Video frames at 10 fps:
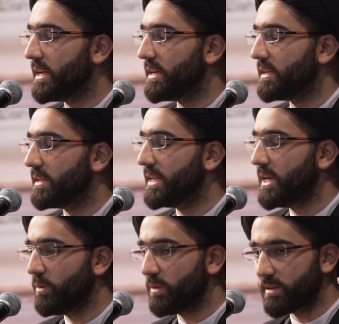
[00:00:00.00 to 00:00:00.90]

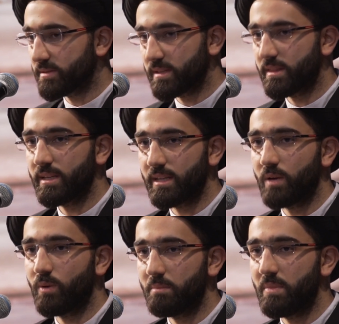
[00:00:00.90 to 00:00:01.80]
Now, there's a thing that I
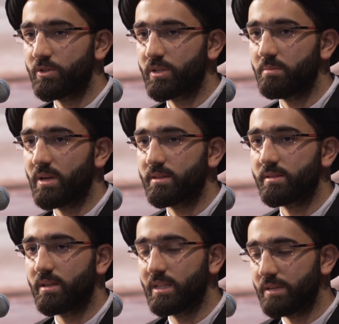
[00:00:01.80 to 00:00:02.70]
want to mention about this.
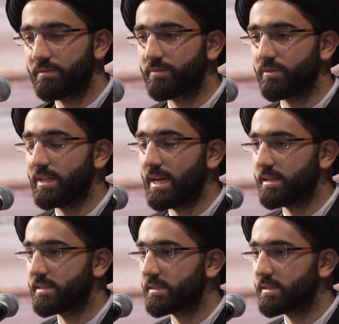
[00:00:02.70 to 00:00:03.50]
I'll leave it for last.